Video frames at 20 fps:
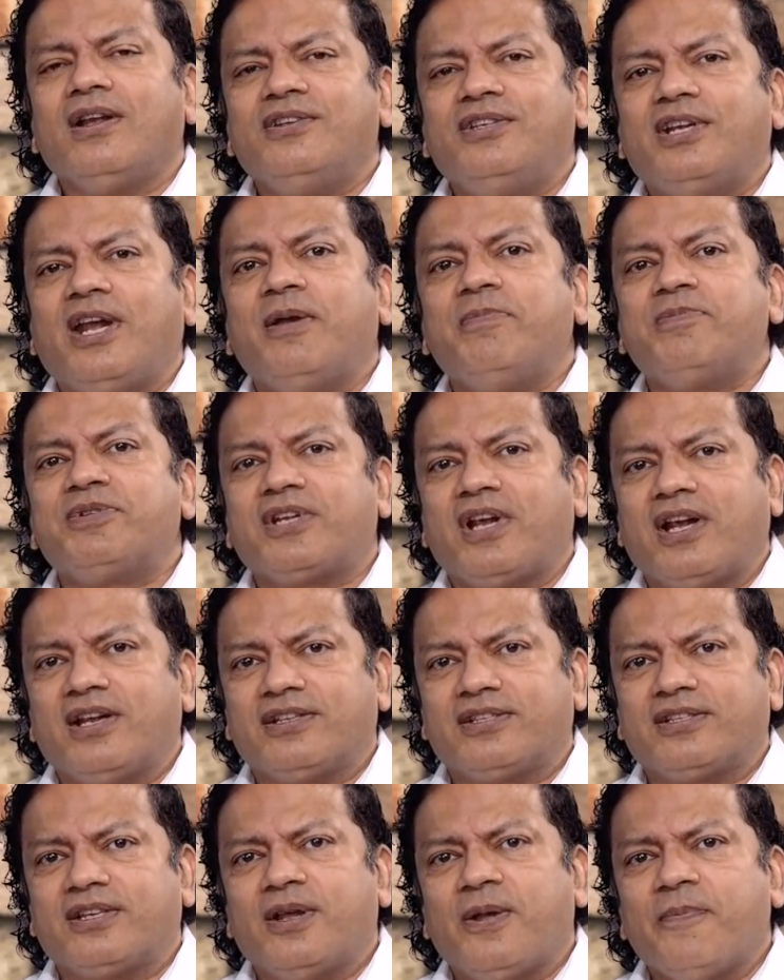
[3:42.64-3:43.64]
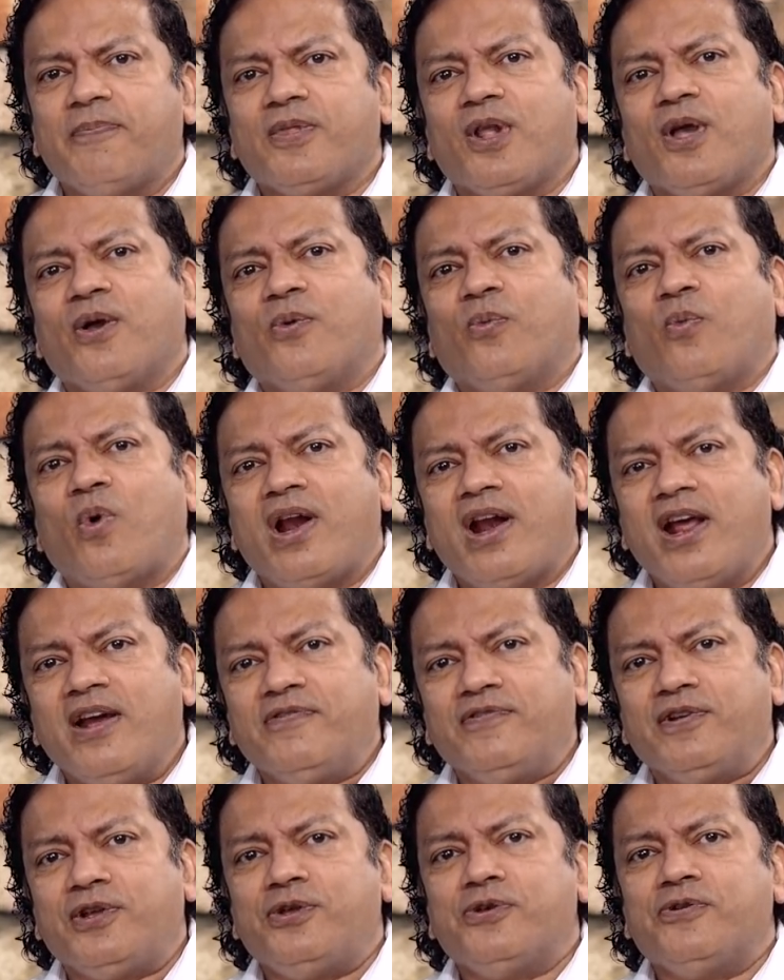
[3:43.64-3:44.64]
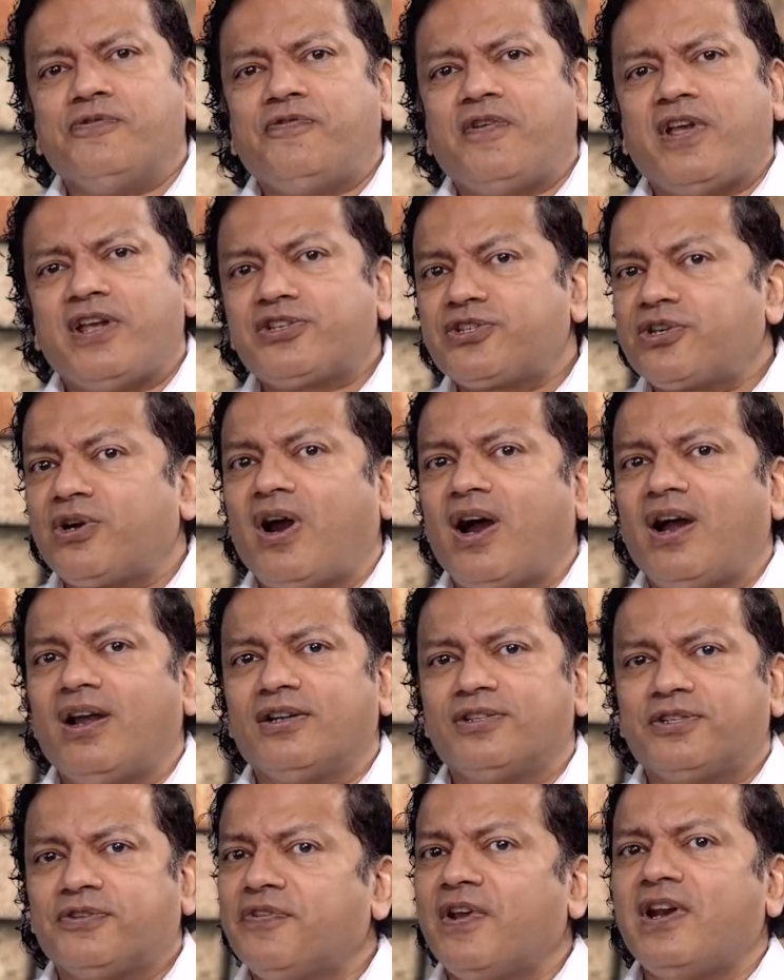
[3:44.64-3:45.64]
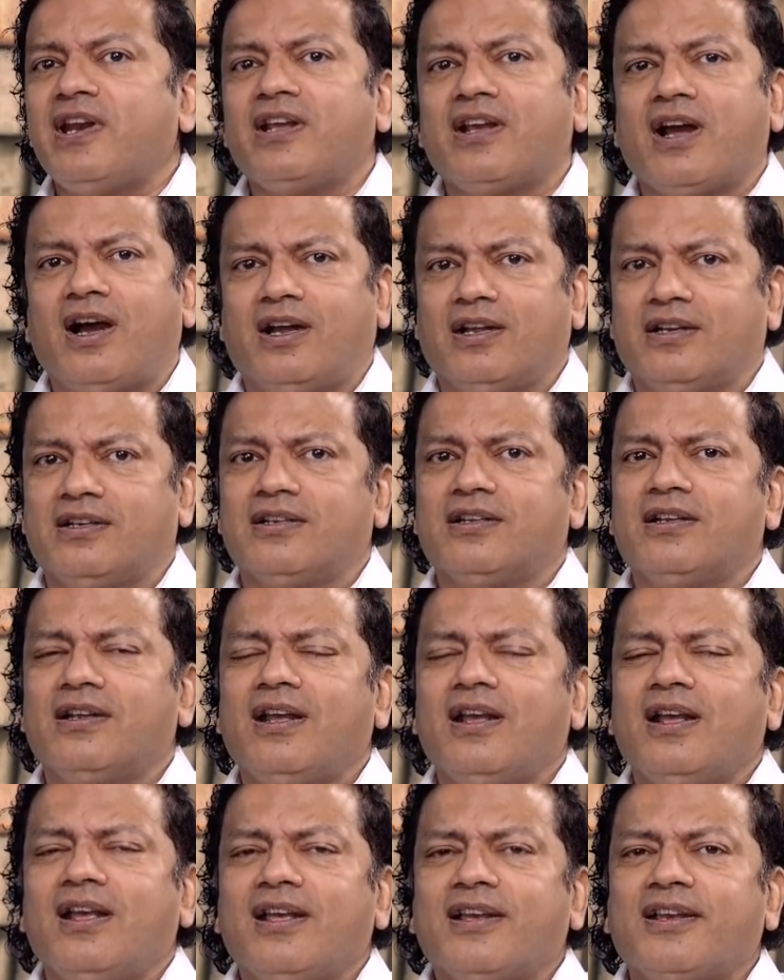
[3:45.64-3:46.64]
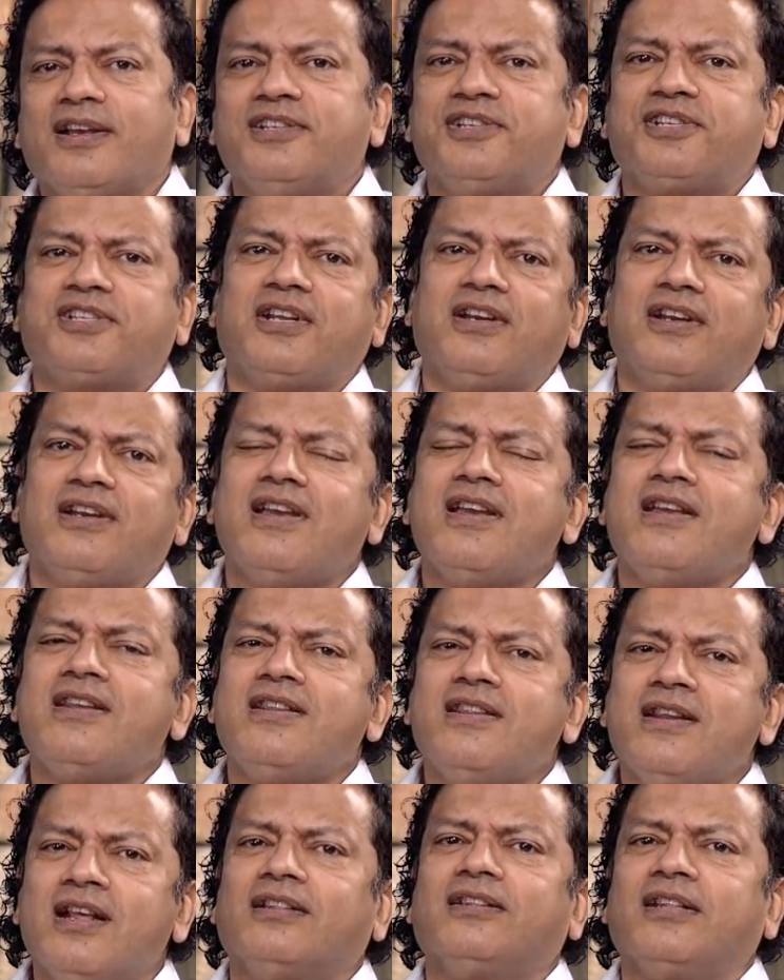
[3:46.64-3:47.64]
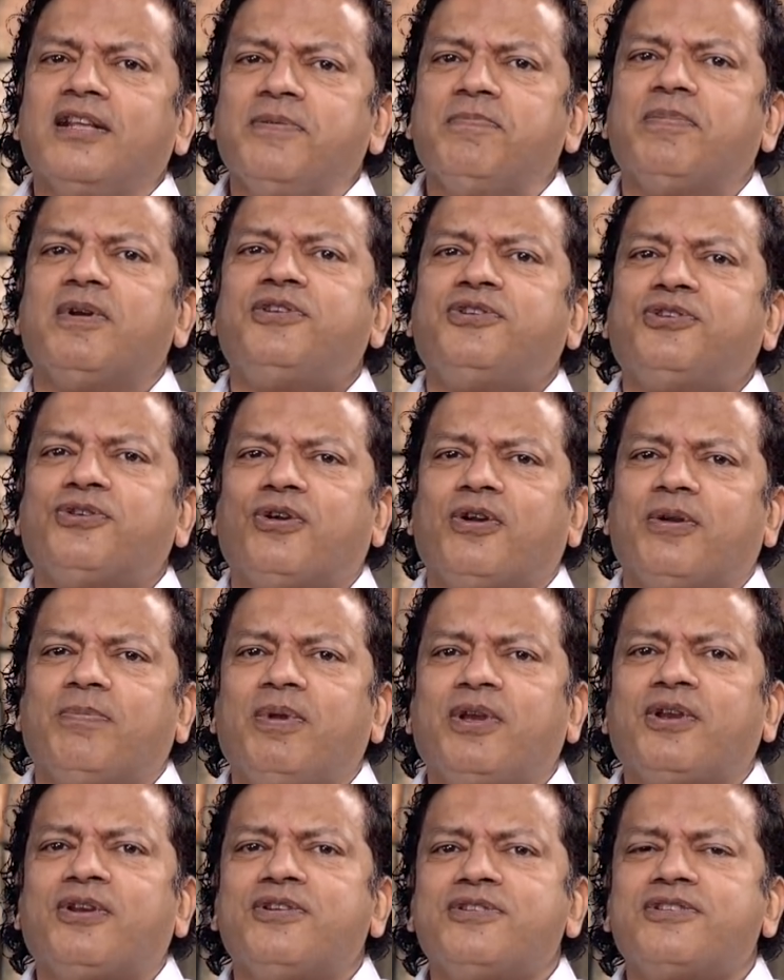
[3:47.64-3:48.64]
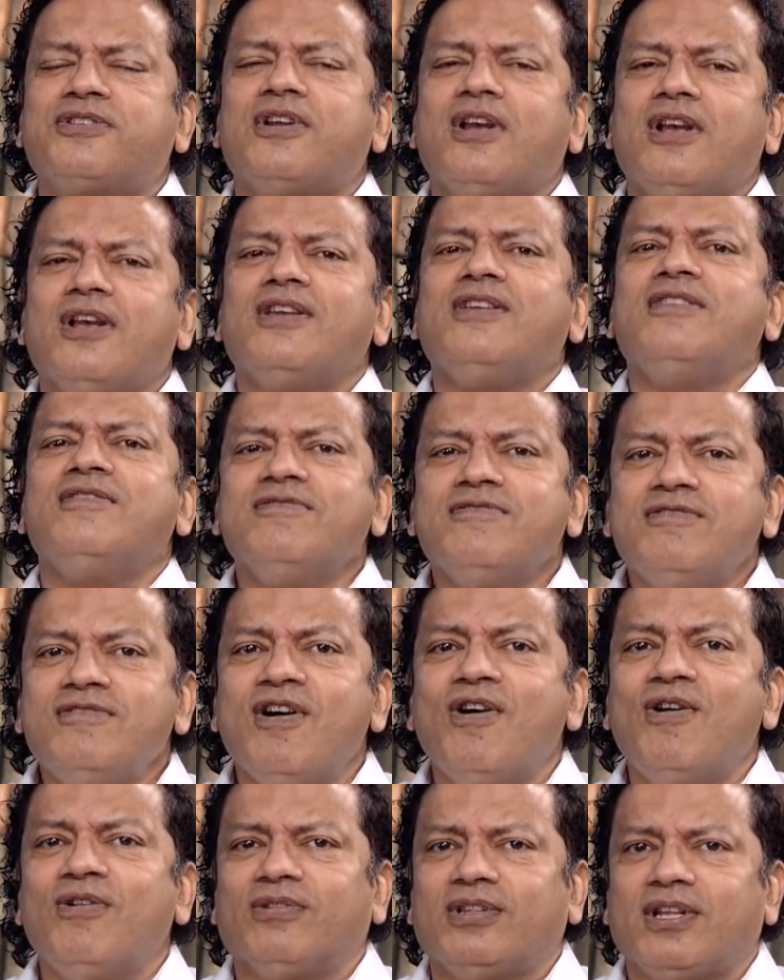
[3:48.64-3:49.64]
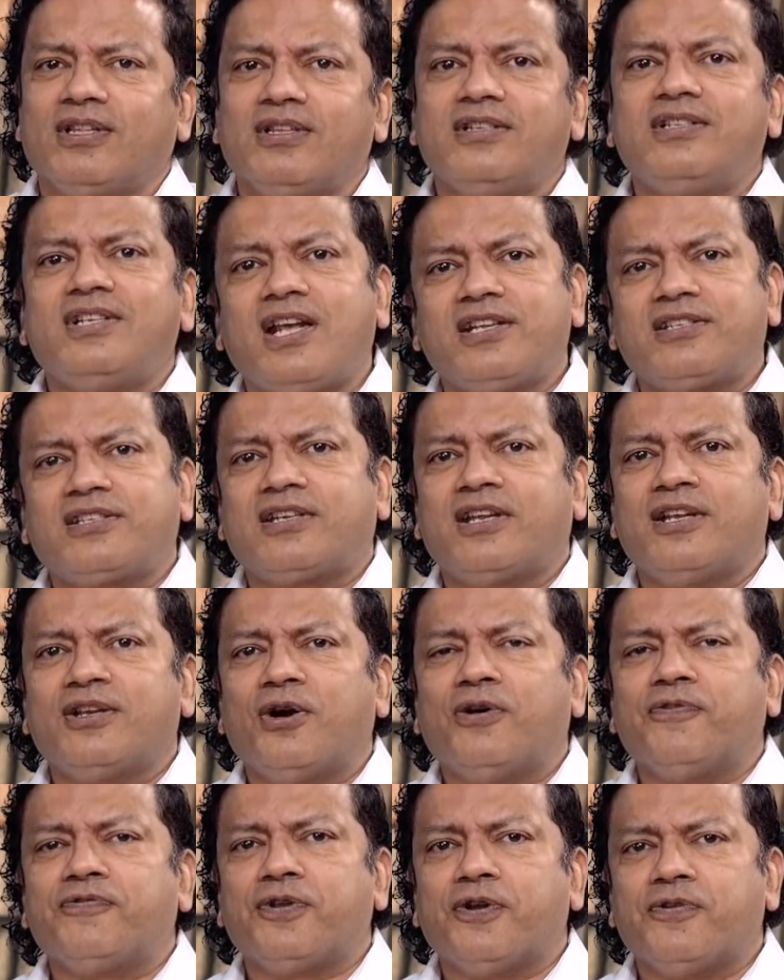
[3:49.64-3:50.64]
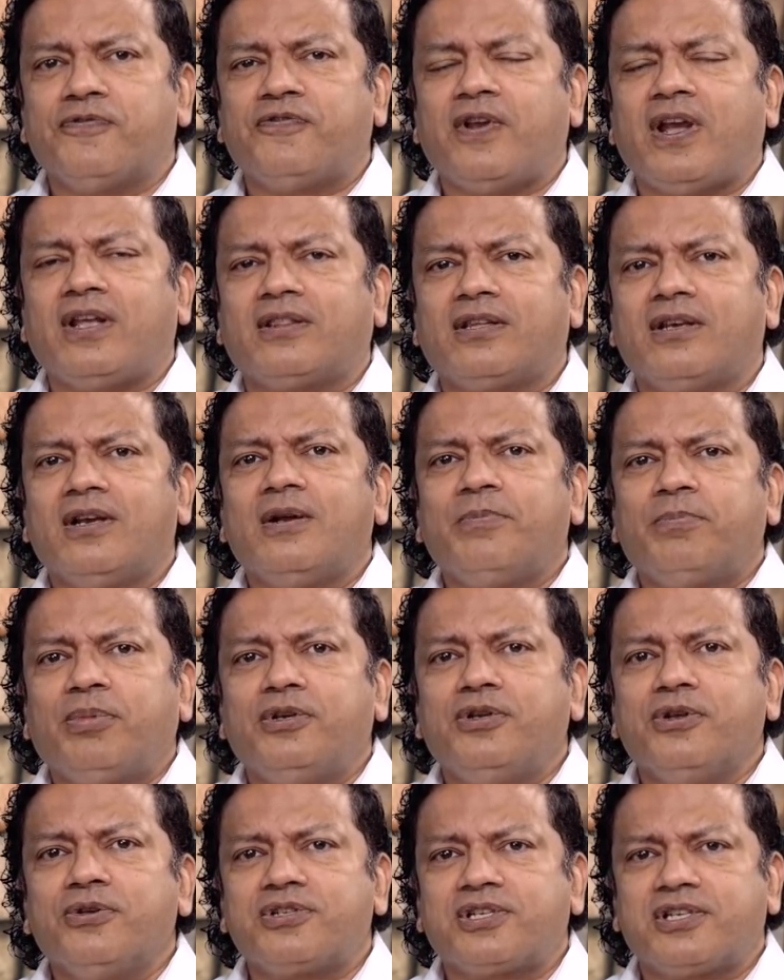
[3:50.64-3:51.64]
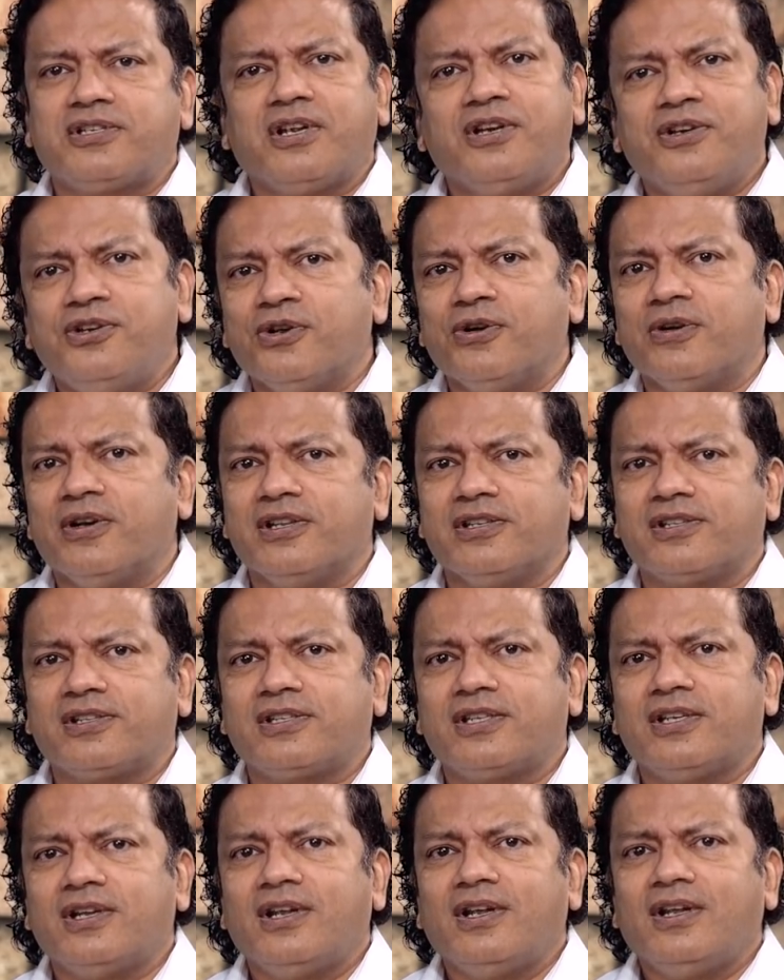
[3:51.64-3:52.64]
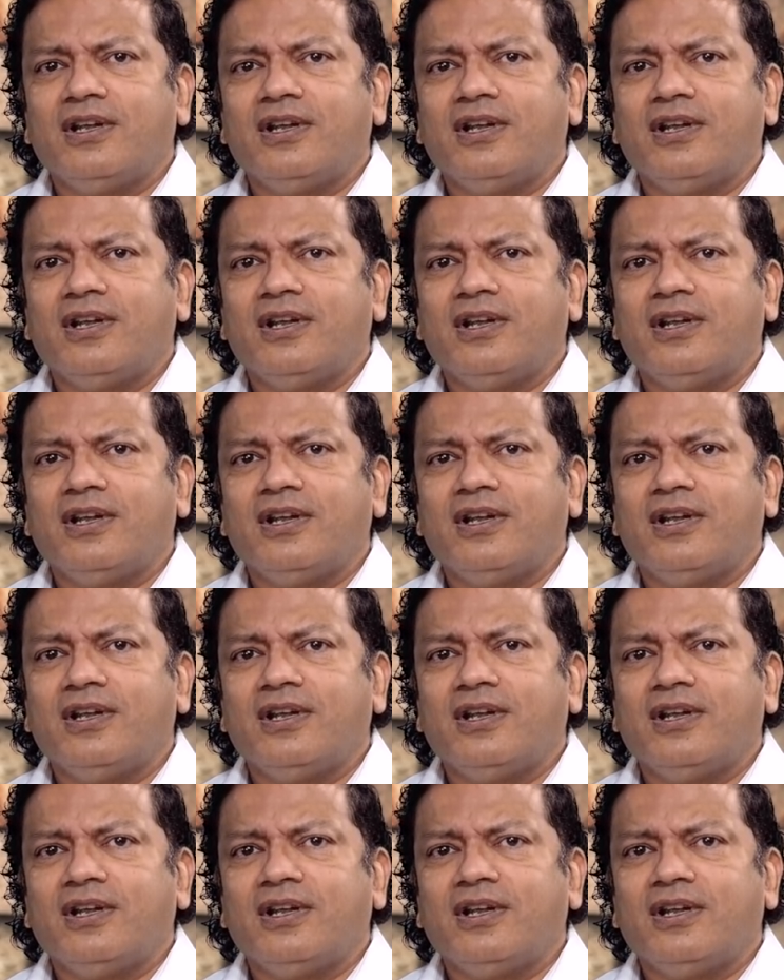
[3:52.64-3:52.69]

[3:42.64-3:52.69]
James says, whenever you face trials of any kind, consider it nothing but joy, because you know that the testing of your faith produces endurance.